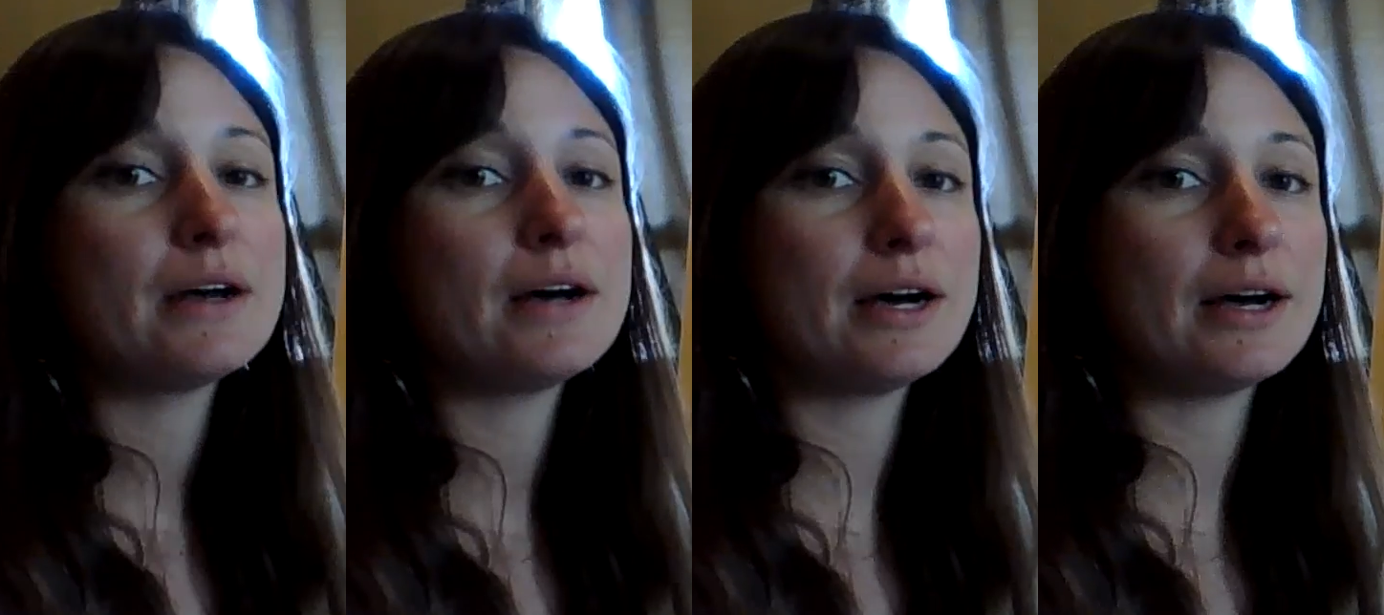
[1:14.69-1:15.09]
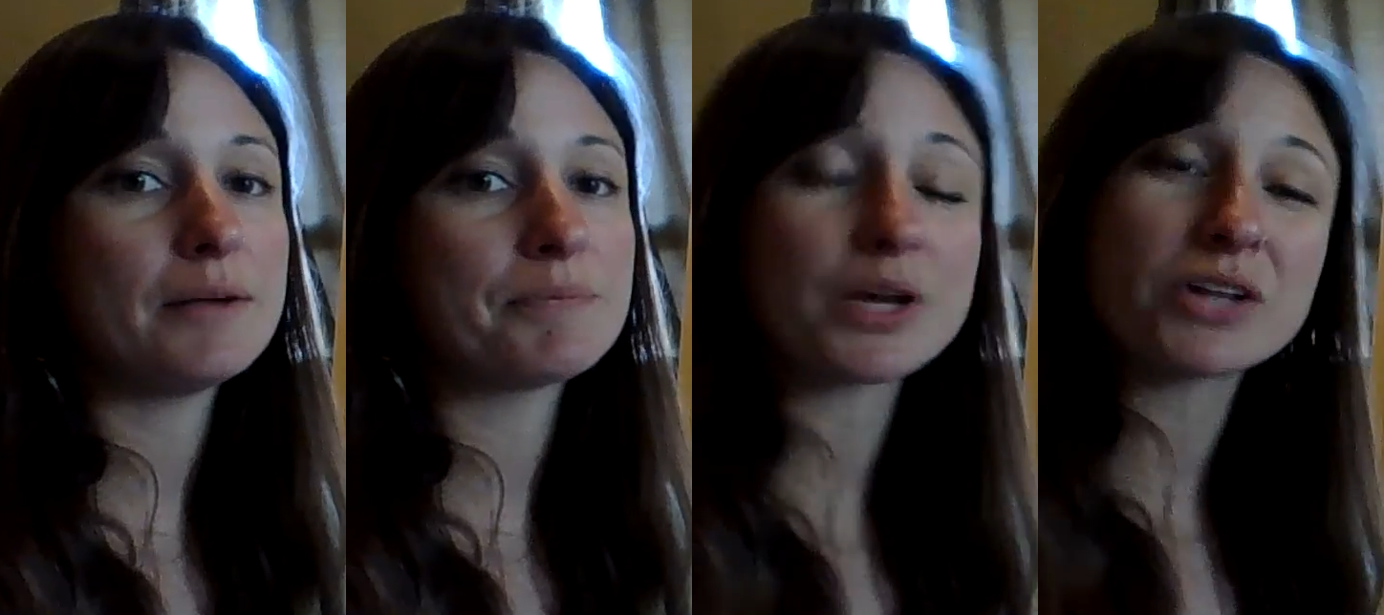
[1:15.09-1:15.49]

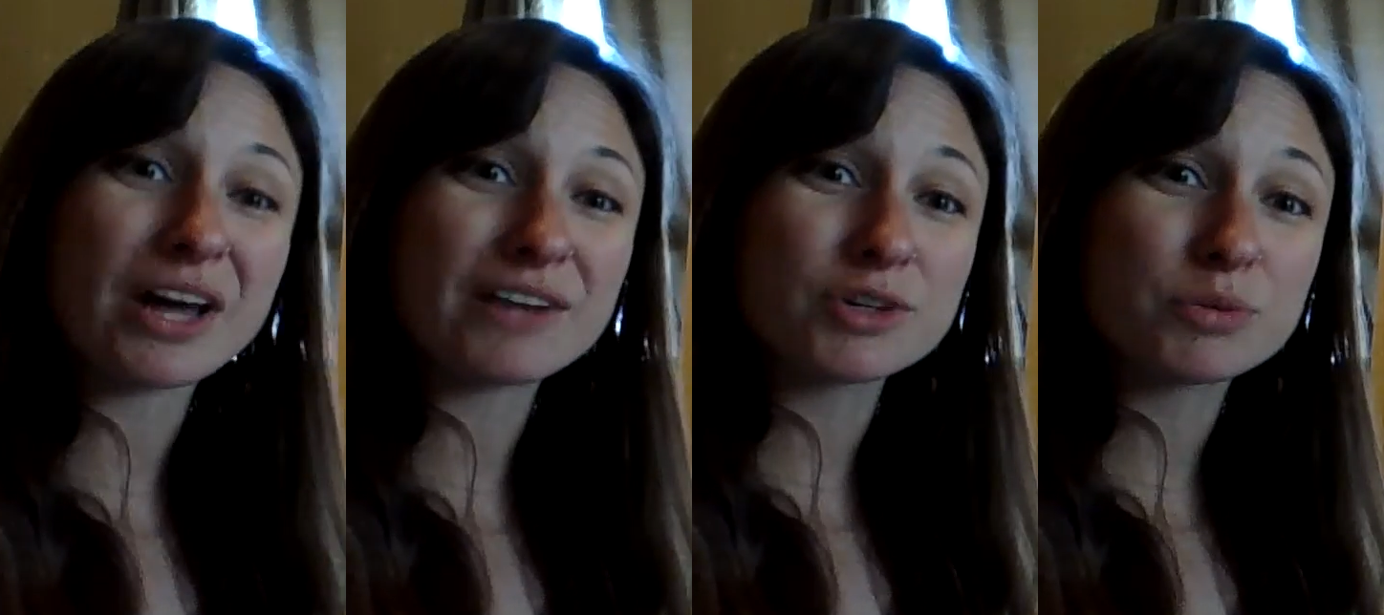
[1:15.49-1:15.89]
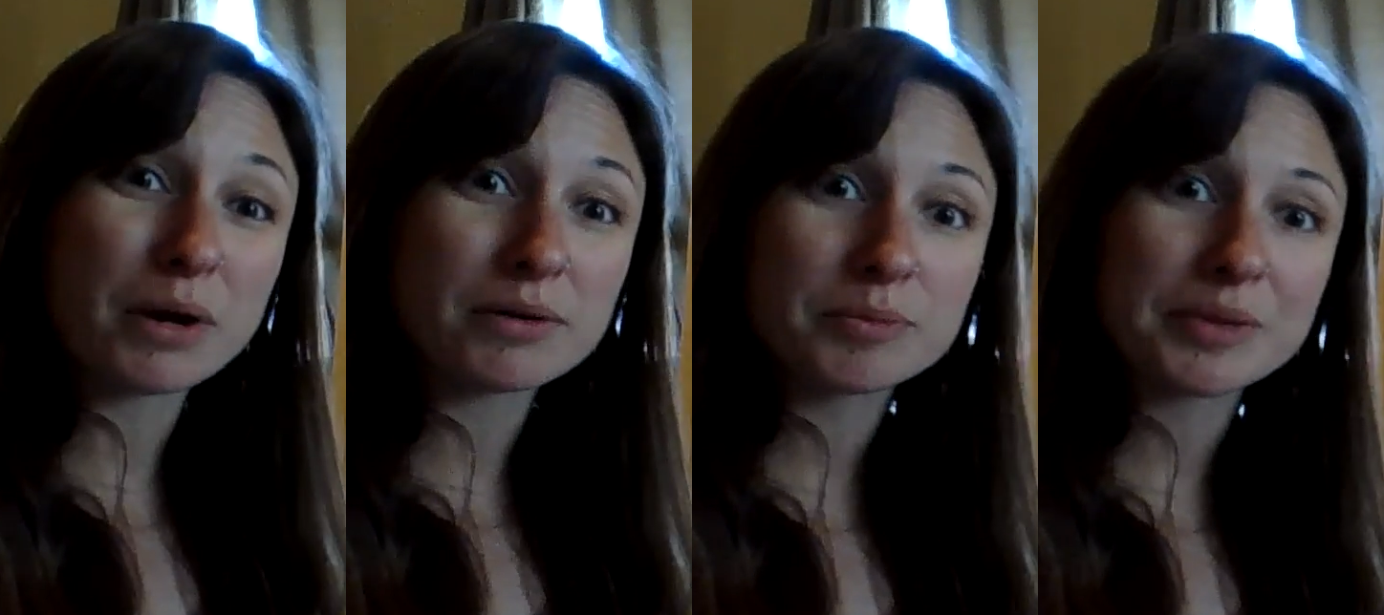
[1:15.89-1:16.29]
A lot of you
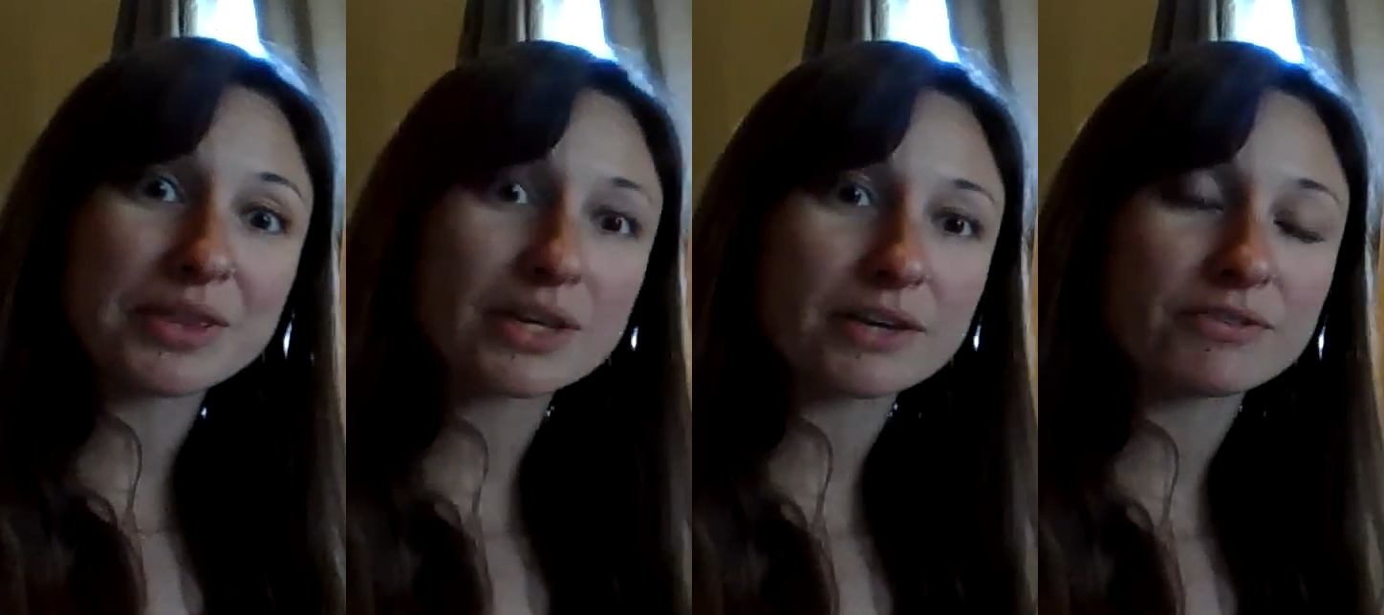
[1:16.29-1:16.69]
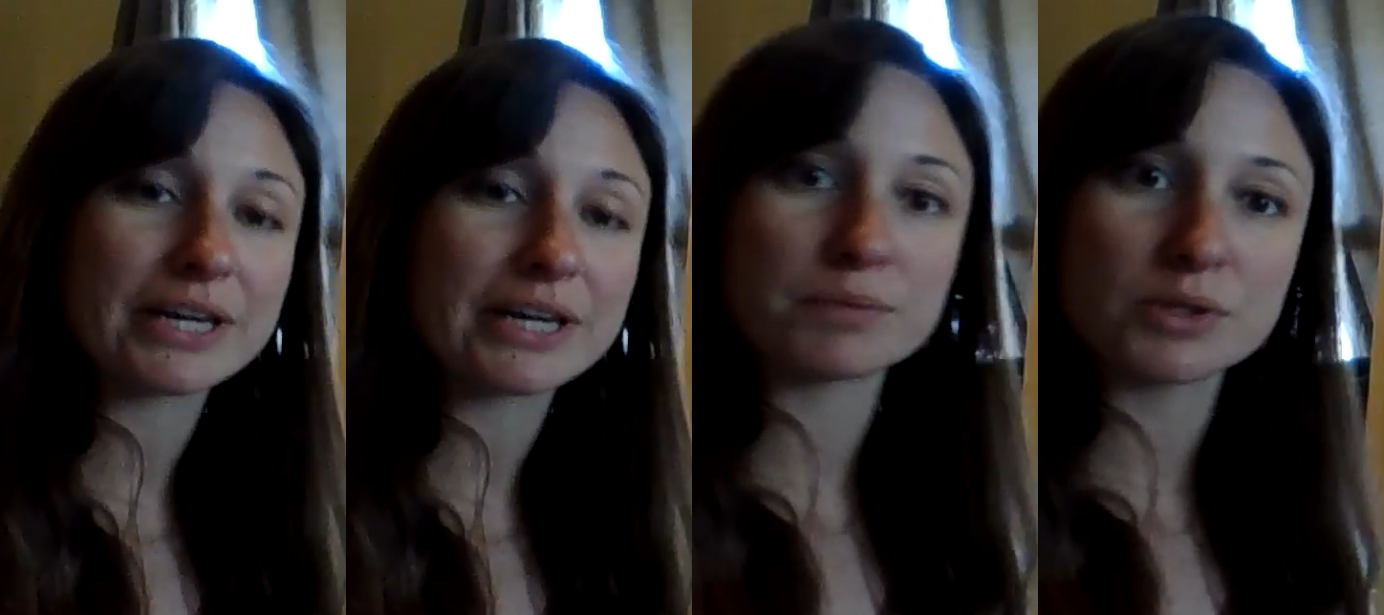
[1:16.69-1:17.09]
probably think of
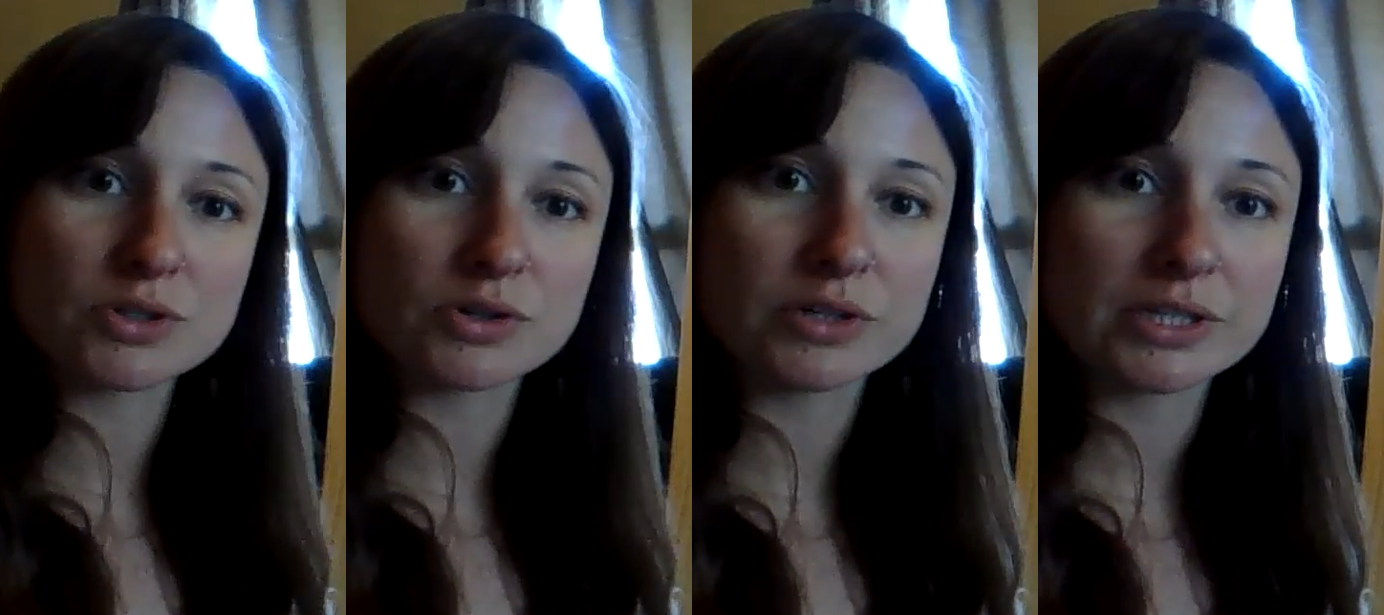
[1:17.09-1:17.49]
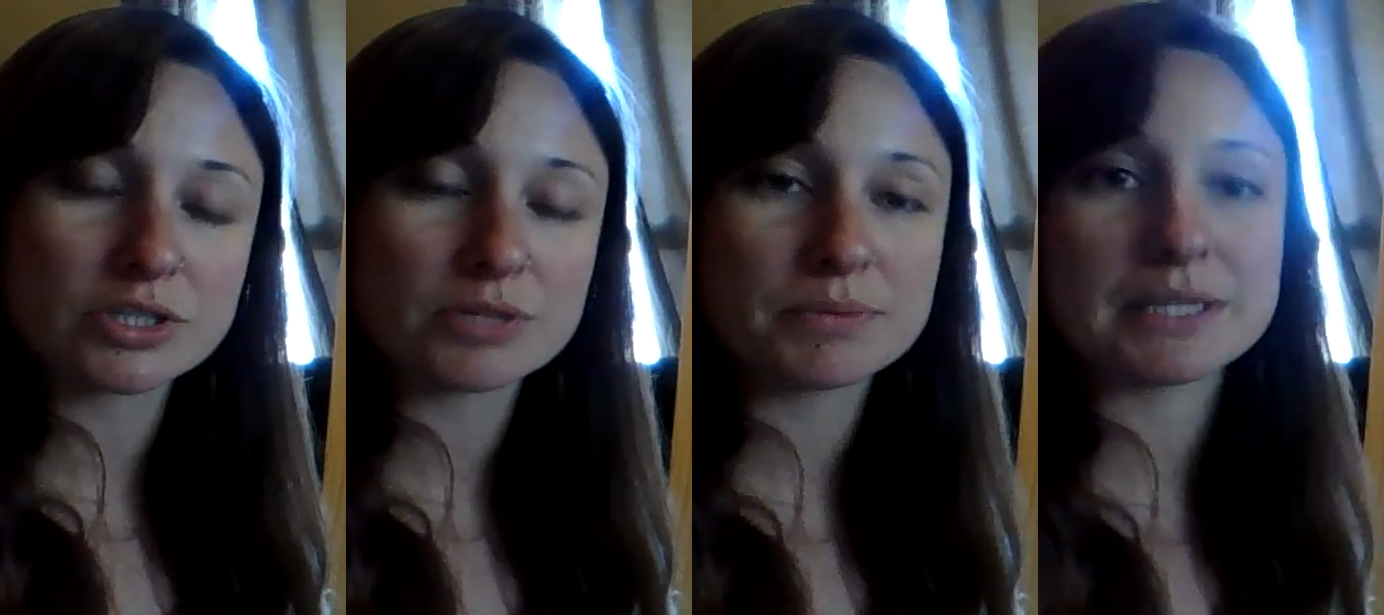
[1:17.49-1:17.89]
like a musical
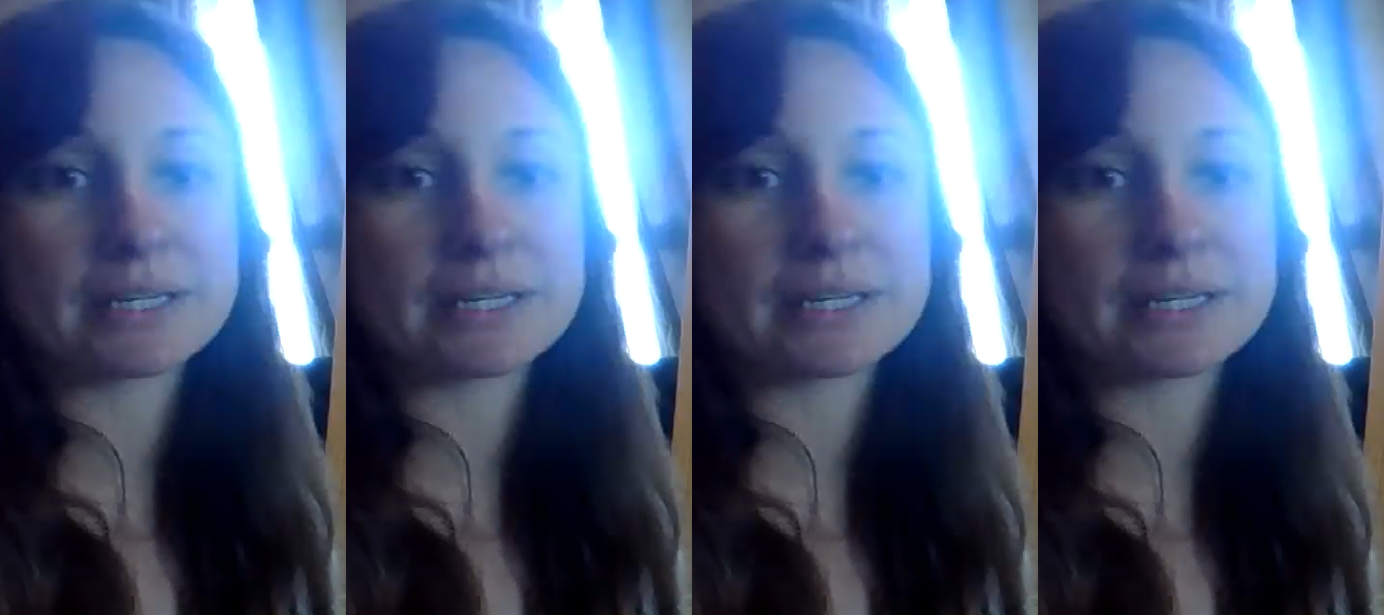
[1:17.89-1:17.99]
instrument,